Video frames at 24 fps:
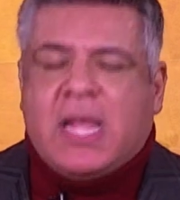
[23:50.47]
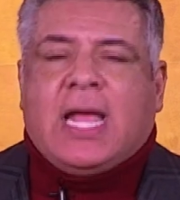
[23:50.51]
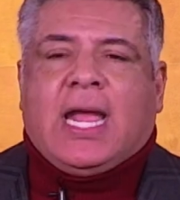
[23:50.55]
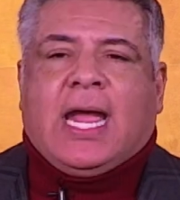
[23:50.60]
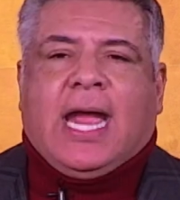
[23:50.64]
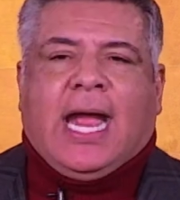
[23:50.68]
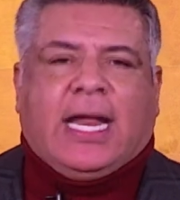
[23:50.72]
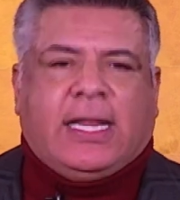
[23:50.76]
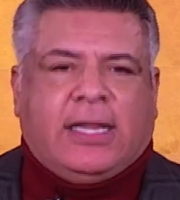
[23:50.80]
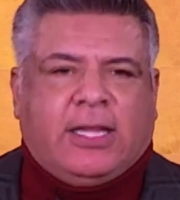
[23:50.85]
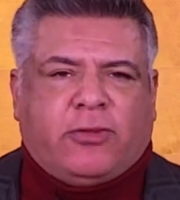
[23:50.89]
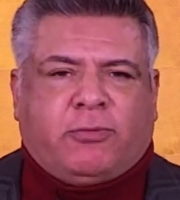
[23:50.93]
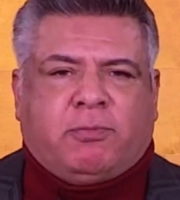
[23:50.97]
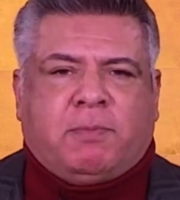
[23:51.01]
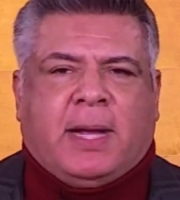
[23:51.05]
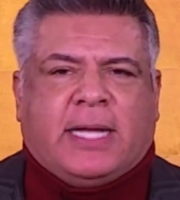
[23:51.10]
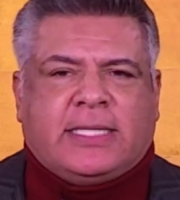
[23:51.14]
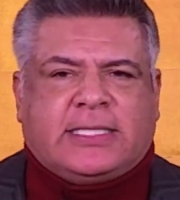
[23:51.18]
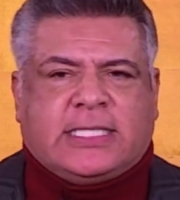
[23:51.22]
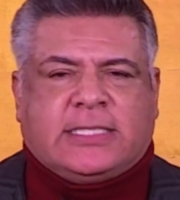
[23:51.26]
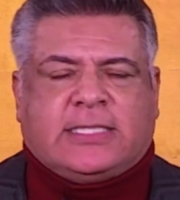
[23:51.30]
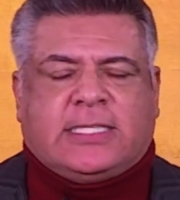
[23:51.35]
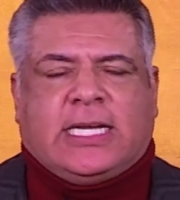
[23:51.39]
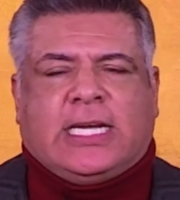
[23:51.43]
And this
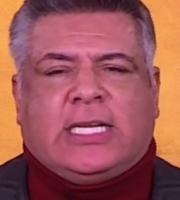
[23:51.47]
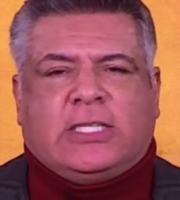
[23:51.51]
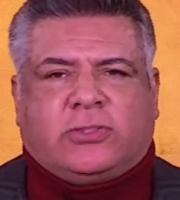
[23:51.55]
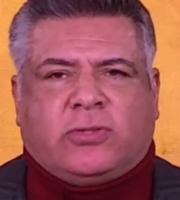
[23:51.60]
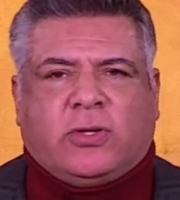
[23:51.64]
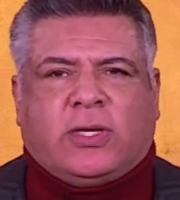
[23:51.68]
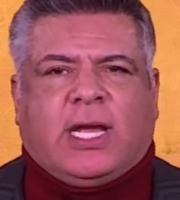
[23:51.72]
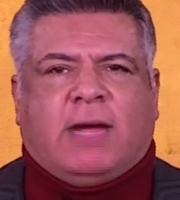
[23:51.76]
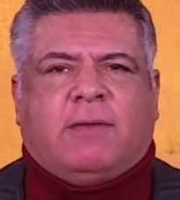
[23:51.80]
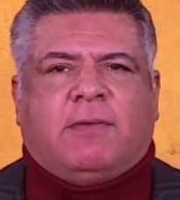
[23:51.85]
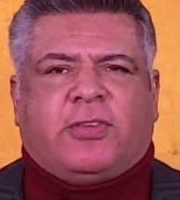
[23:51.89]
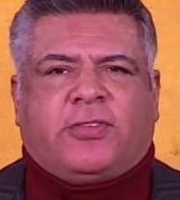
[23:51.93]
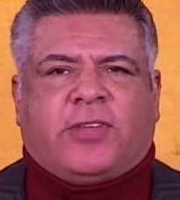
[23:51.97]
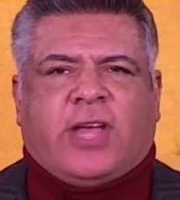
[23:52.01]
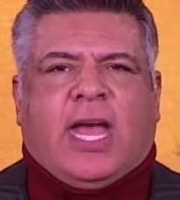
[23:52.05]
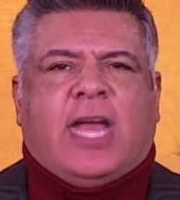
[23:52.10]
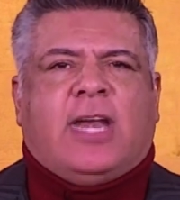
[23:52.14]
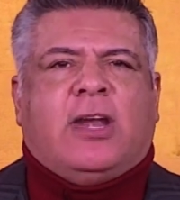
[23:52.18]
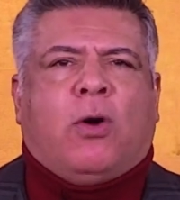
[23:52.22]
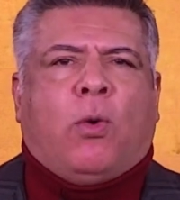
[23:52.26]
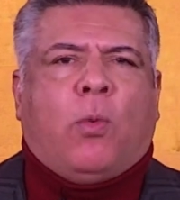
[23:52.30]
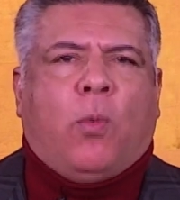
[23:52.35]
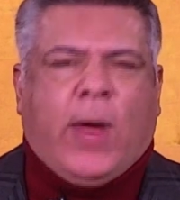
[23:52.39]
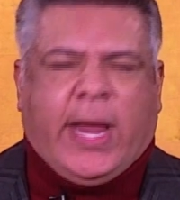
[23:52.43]
message is to give us an
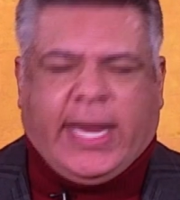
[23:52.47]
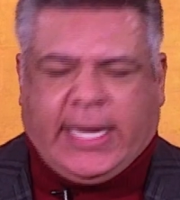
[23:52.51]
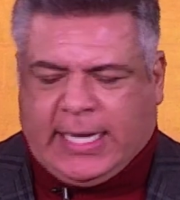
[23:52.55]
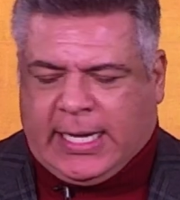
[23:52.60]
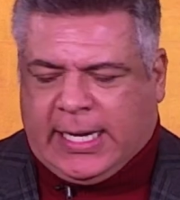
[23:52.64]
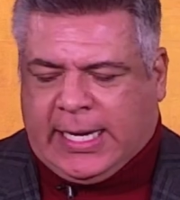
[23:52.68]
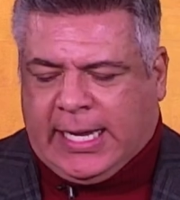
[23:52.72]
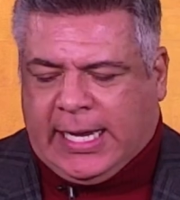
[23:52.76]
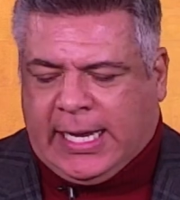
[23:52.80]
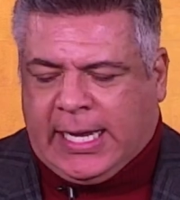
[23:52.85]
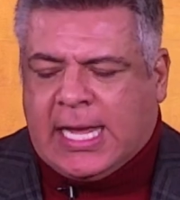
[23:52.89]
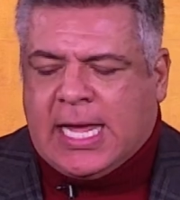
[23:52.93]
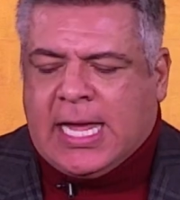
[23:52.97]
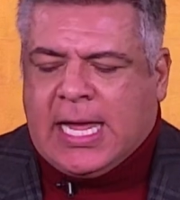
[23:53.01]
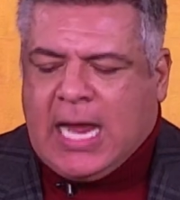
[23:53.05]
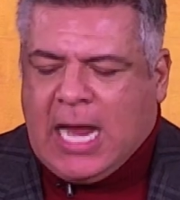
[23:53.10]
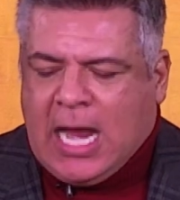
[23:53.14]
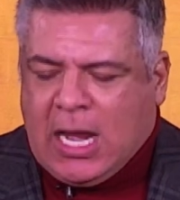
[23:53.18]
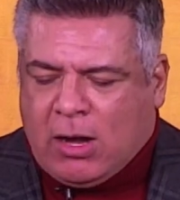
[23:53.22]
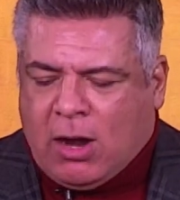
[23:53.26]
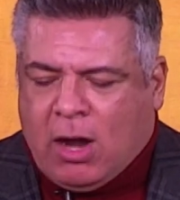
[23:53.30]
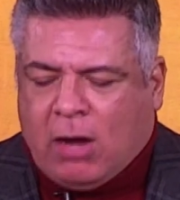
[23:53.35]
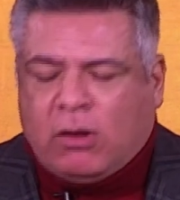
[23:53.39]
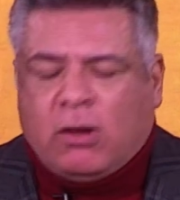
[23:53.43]
awakening
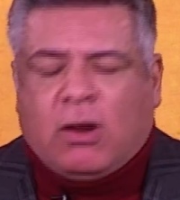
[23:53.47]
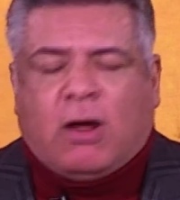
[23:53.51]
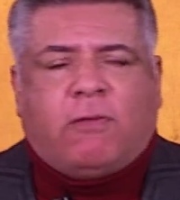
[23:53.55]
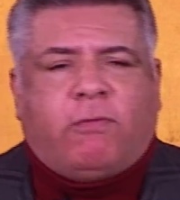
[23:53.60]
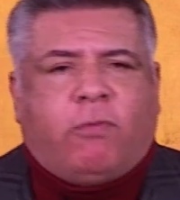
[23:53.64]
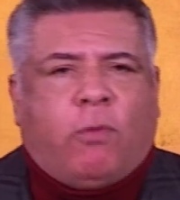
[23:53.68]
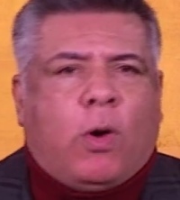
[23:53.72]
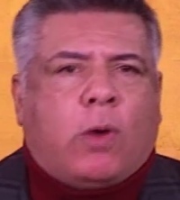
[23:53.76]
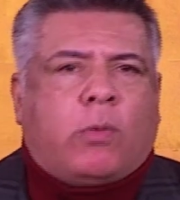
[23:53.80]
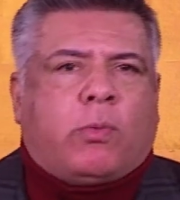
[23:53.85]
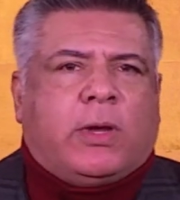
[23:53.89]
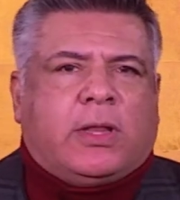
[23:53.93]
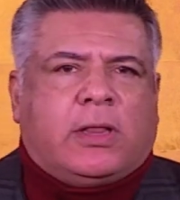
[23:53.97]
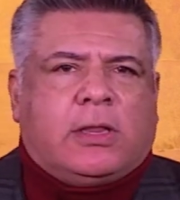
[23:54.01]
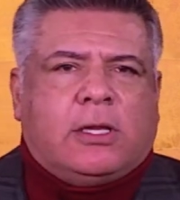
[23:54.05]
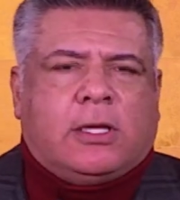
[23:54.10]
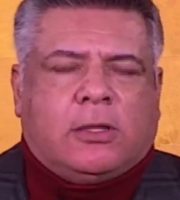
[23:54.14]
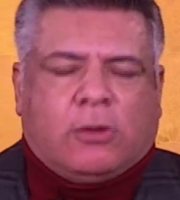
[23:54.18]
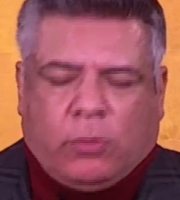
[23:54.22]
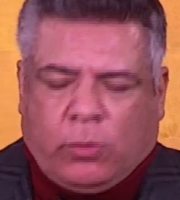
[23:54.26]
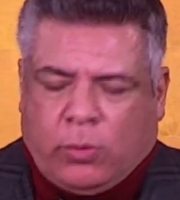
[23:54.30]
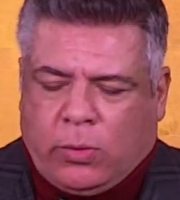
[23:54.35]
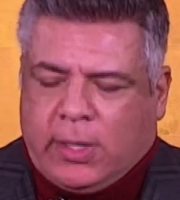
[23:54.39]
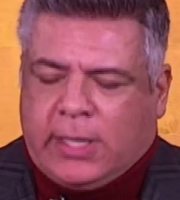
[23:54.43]
in our love walk with the
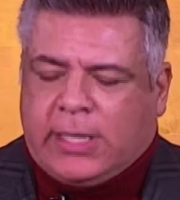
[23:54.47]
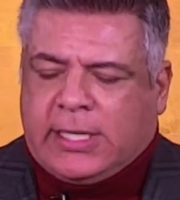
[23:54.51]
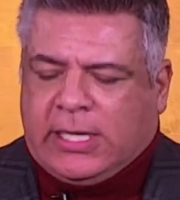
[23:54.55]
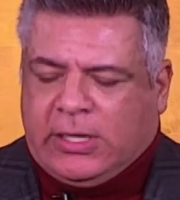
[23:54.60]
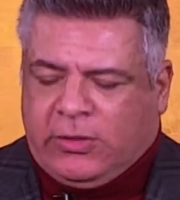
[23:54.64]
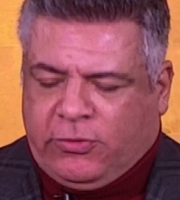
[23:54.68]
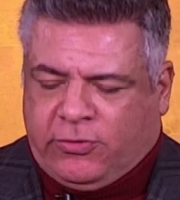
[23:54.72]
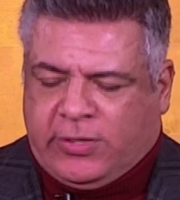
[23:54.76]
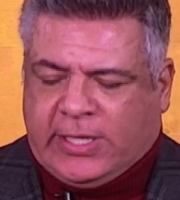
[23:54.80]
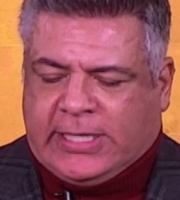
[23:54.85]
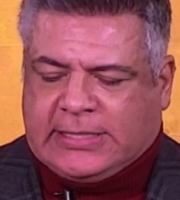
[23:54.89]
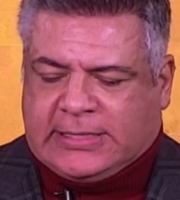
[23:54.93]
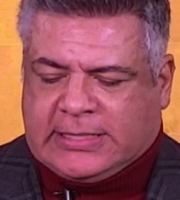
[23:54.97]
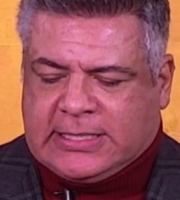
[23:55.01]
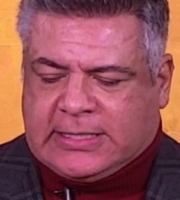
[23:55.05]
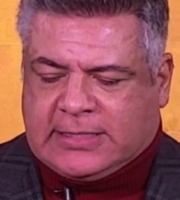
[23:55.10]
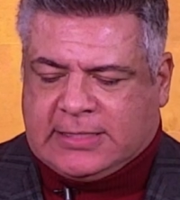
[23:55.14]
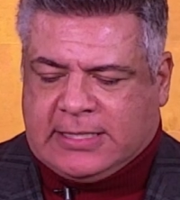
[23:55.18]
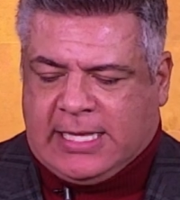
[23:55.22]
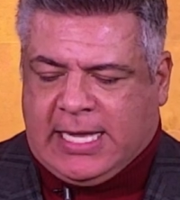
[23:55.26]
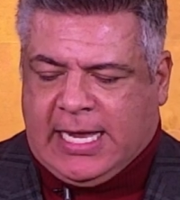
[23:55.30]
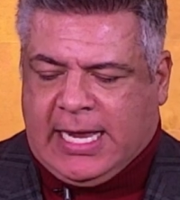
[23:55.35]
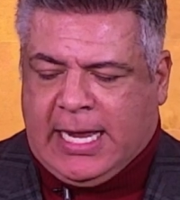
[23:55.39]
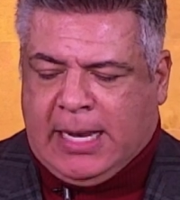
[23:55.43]
Lord in Jesus'
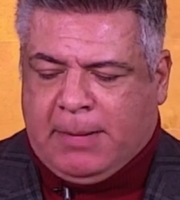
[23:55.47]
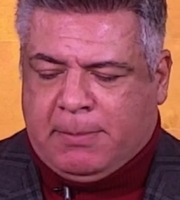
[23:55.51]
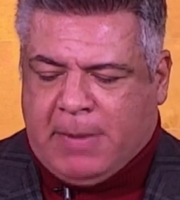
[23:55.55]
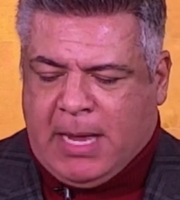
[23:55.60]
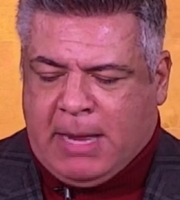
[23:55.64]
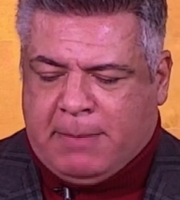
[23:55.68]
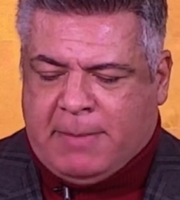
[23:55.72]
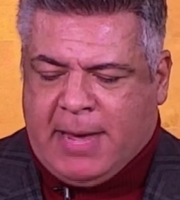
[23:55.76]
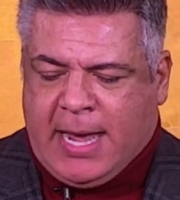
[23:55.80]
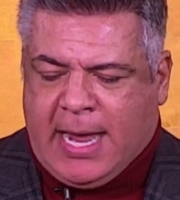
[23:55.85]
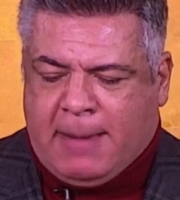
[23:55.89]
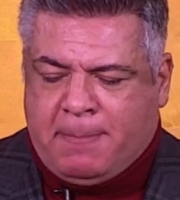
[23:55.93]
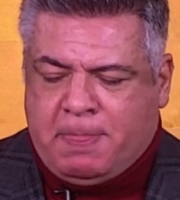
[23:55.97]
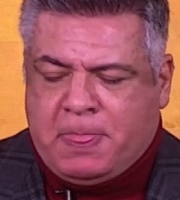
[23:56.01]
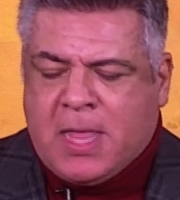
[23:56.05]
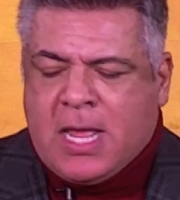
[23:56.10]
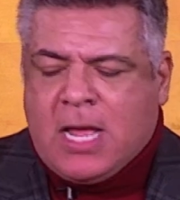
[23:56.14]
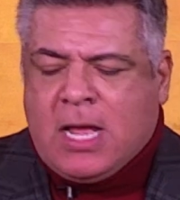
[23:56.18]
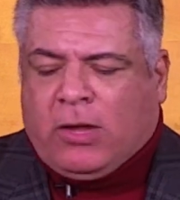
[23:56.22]
name. Amen?